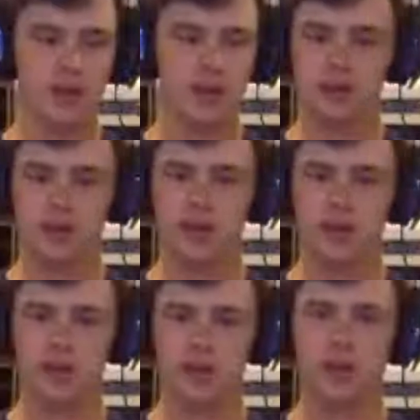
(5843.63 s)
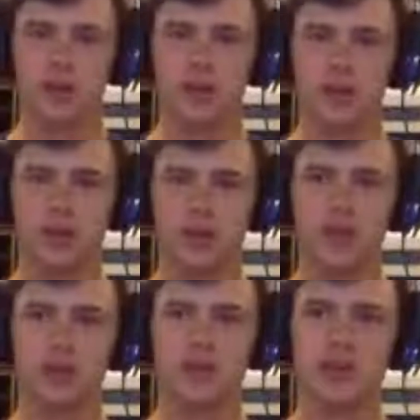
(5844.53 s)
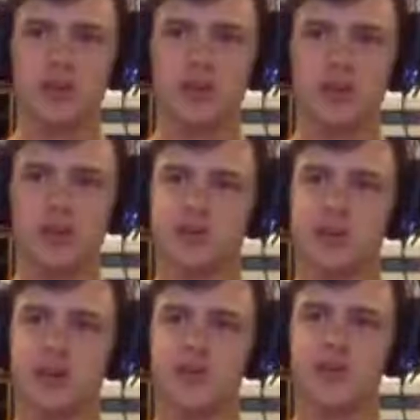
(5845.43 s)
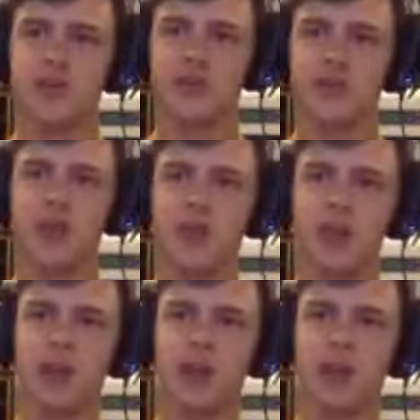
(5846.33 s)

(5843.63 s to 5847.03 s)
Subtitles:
like good deals on stuff.